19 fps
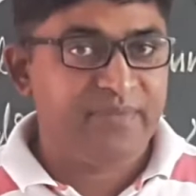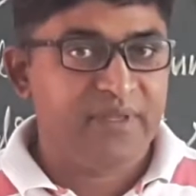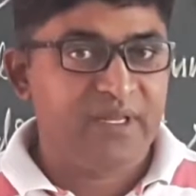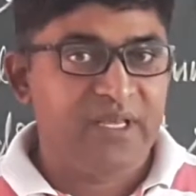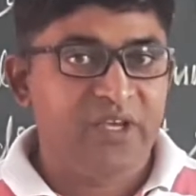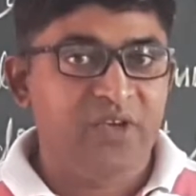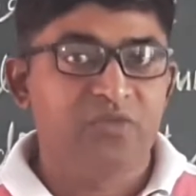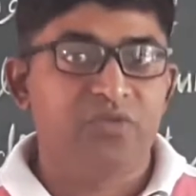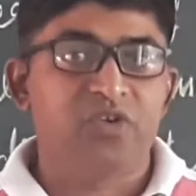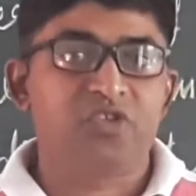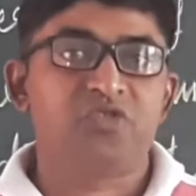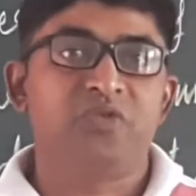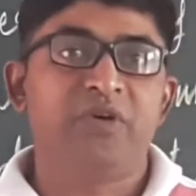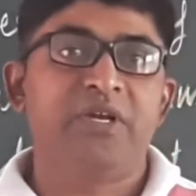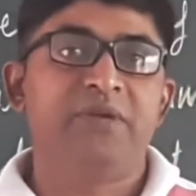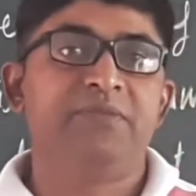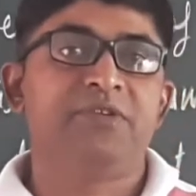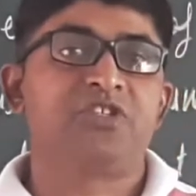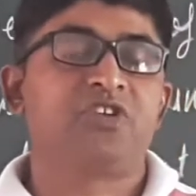he was
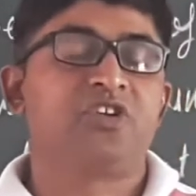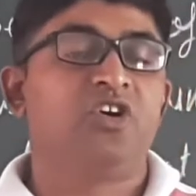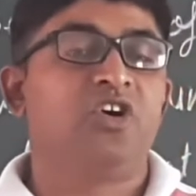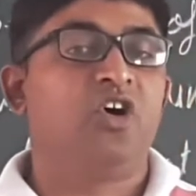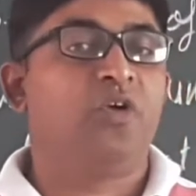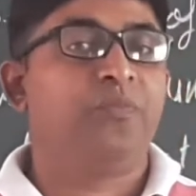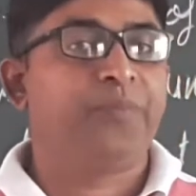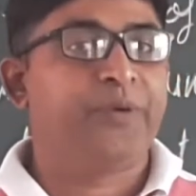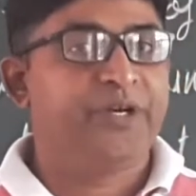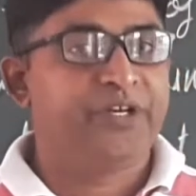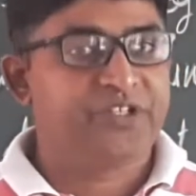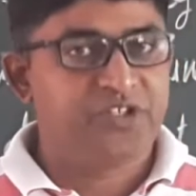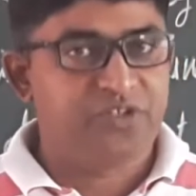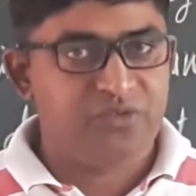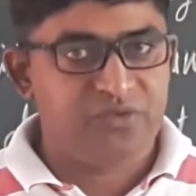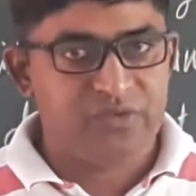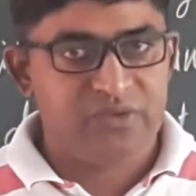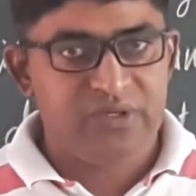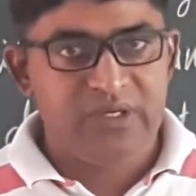very much
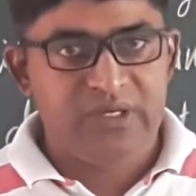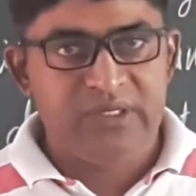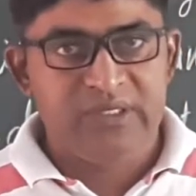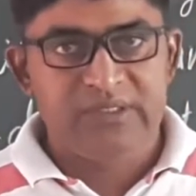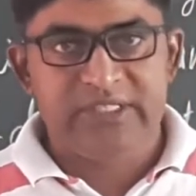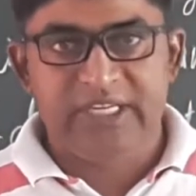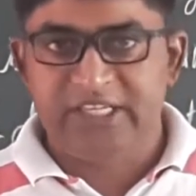cooperative.